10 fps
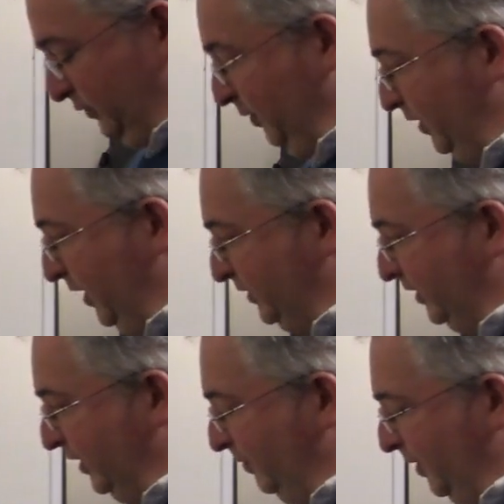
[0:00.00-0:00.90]
where it gets a
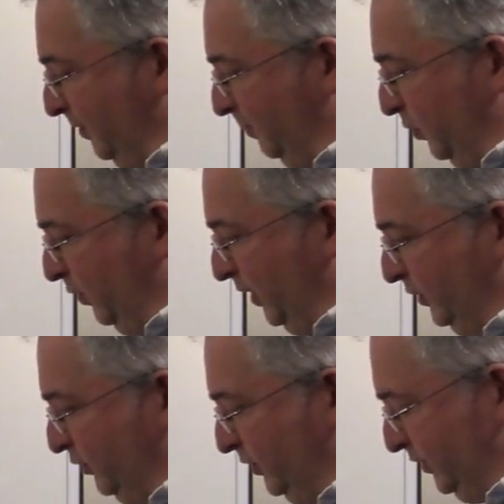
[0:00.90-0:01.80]
little bit more
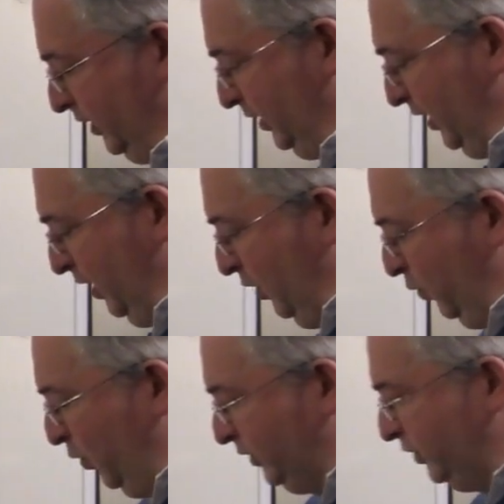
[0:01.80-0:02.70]
interesting.
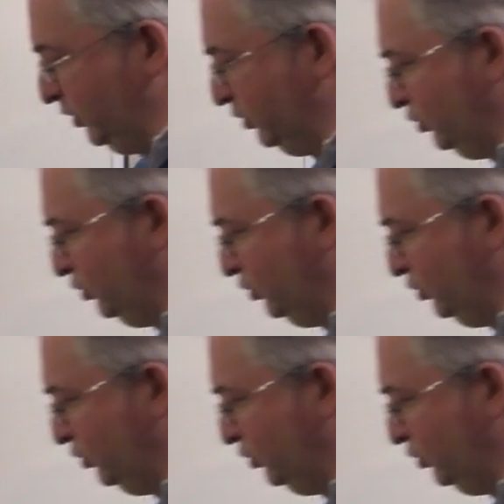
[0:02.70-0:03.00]
What you can